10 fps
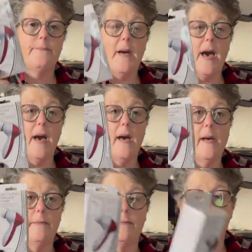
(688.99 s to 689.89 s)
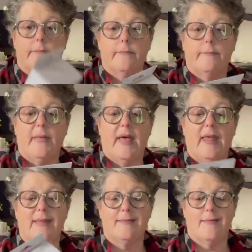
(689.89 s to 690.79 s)
Um, but
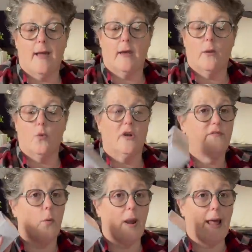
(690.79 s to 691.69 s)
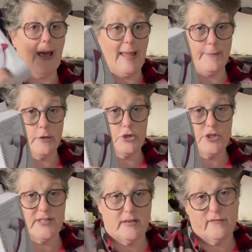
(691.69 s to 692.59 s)
it's not gonna work for what I
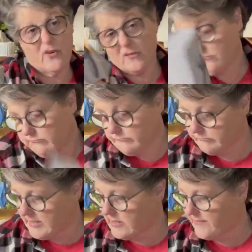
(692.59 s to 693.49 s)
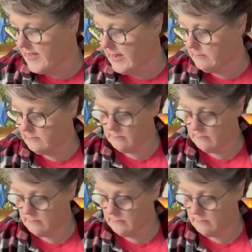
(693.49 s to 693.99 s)
purchased it for. That's fine.